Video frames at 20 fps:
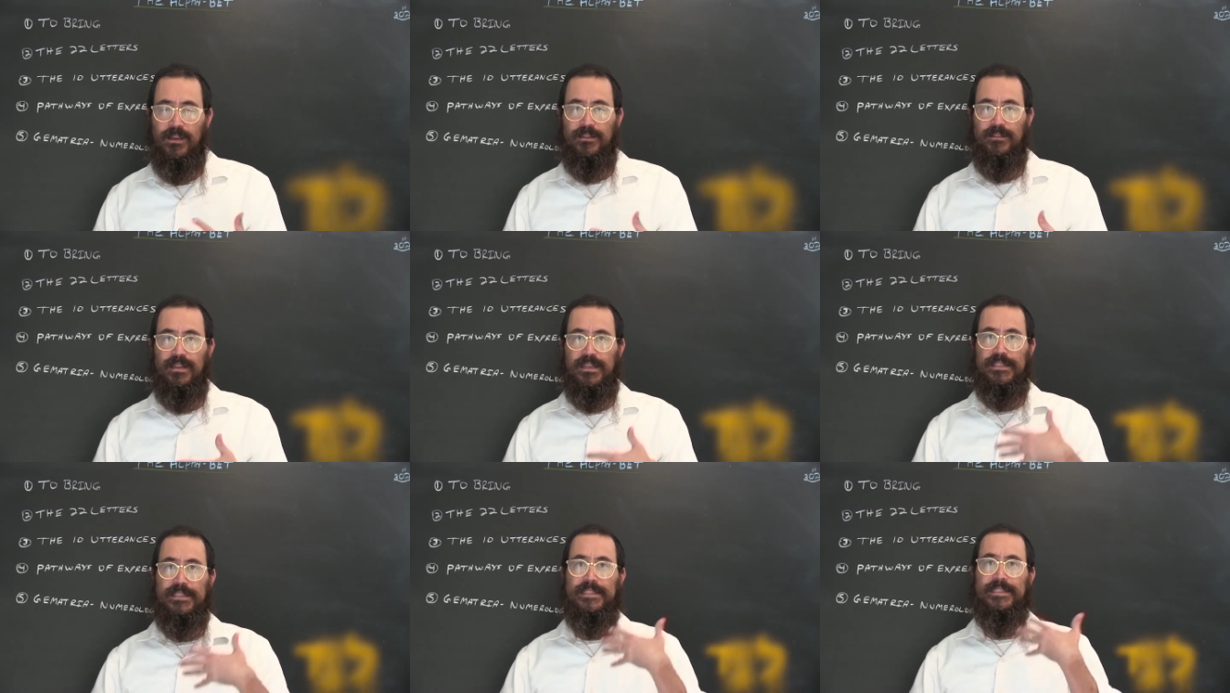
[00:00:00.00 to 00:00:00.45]

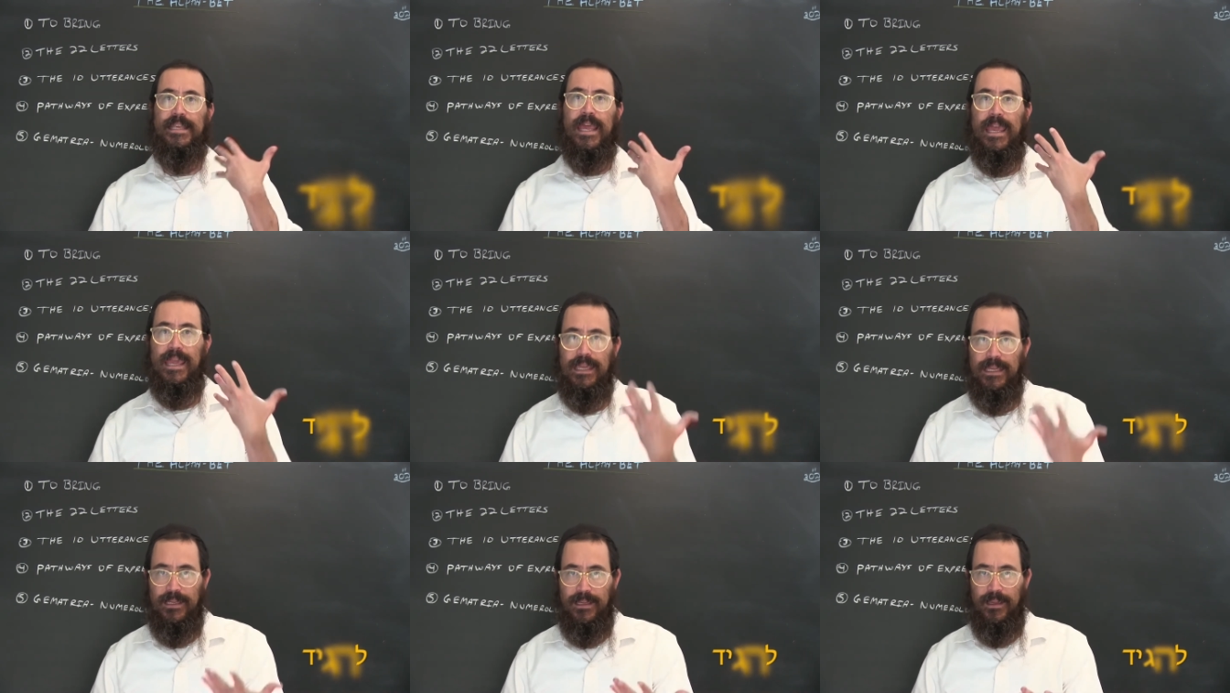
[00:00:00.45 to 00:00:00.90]
to
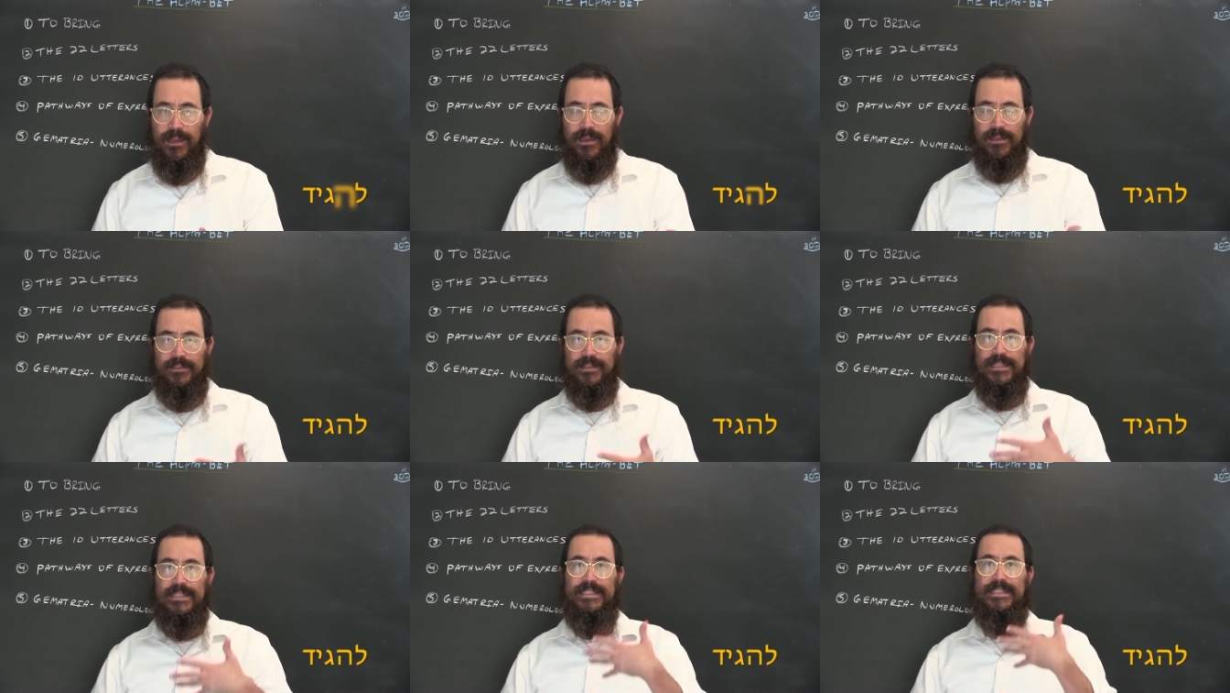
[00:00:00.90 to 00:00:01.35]
say,
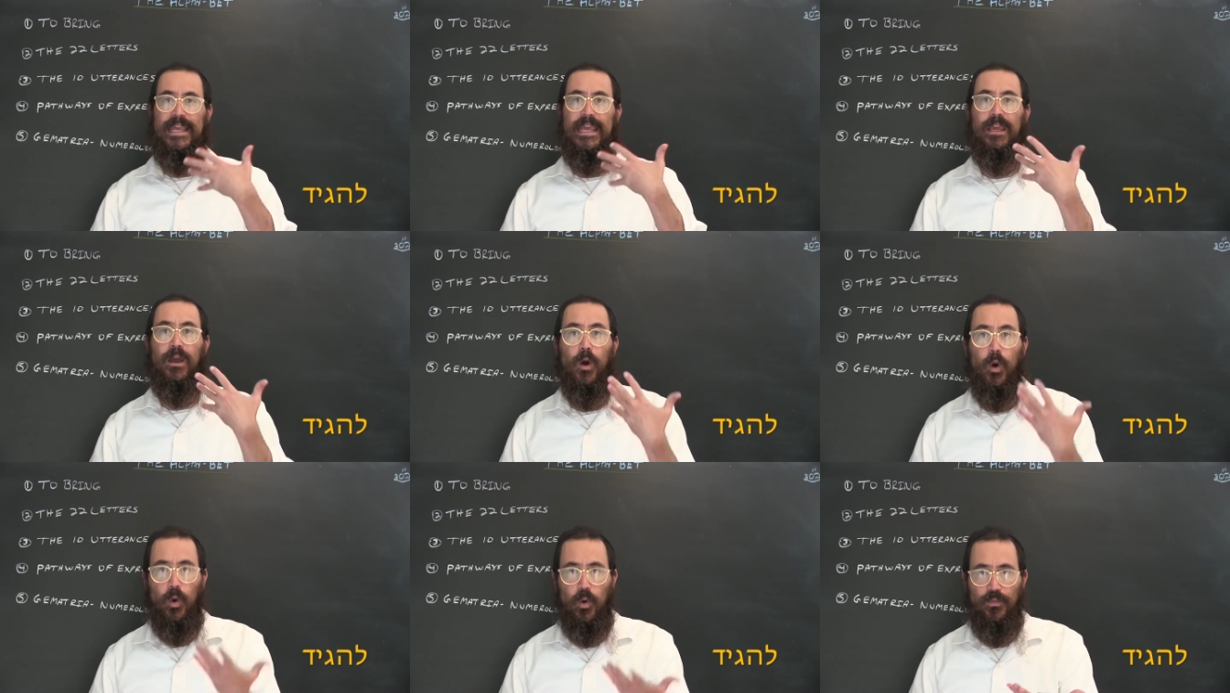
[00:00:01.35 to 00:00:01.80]
to
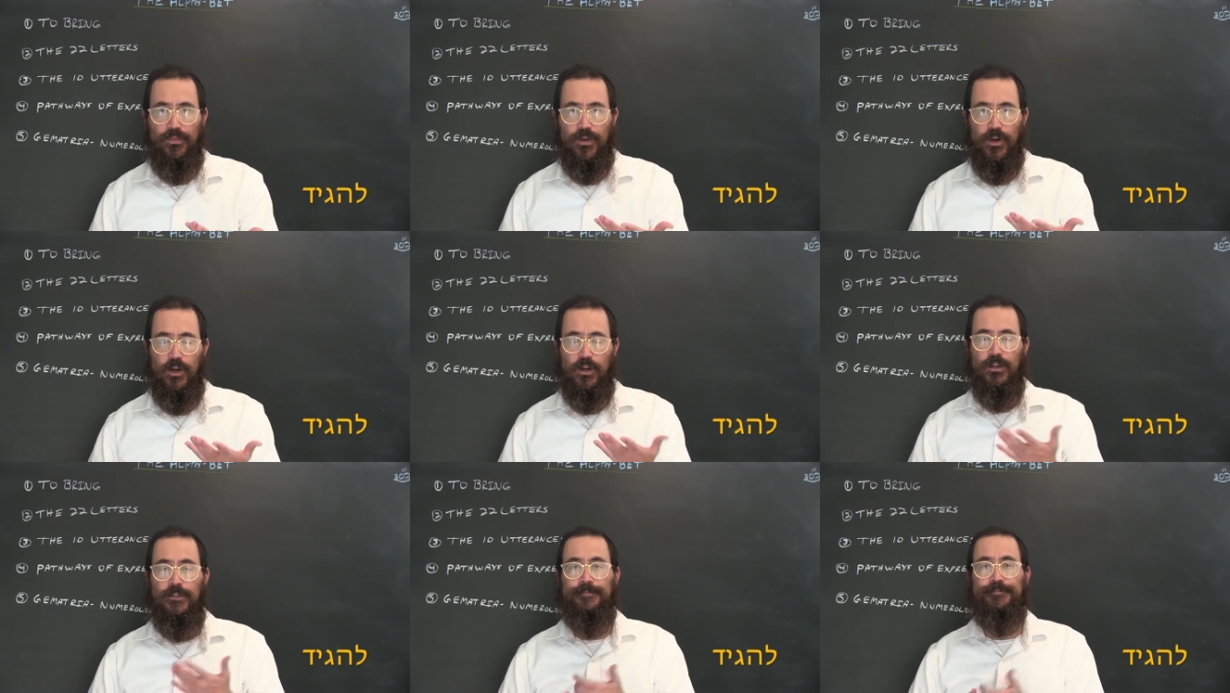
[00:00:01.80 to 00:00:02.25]
say
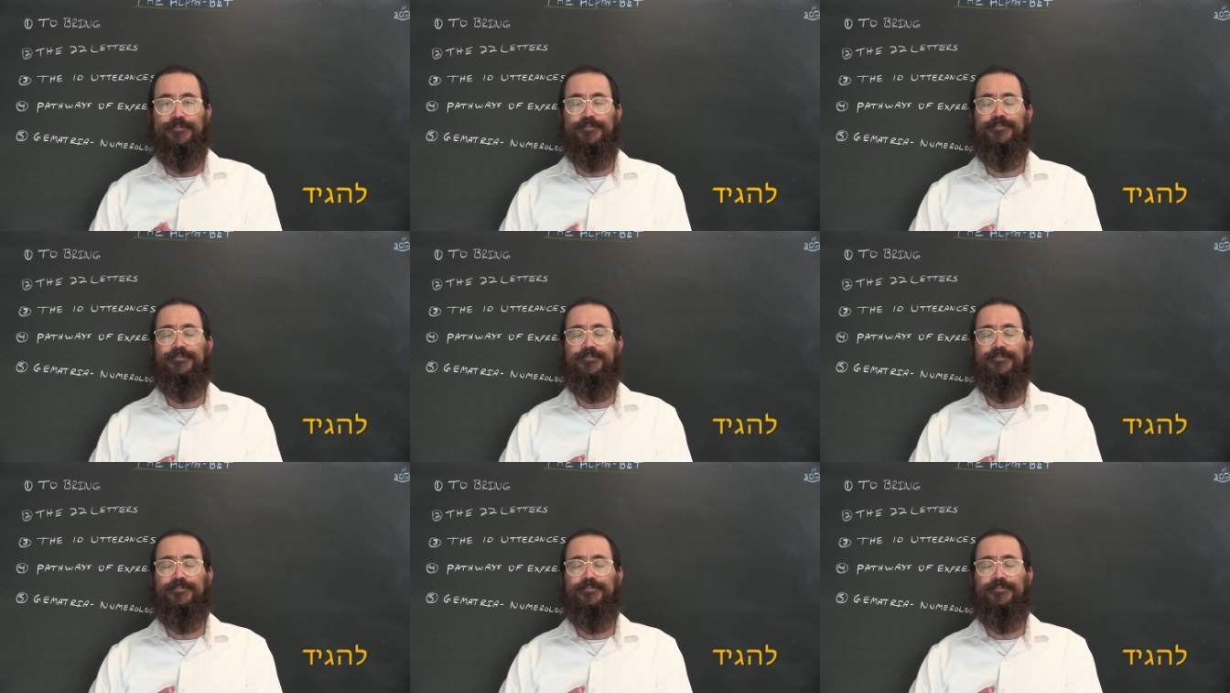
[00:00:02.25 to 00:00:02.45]
over.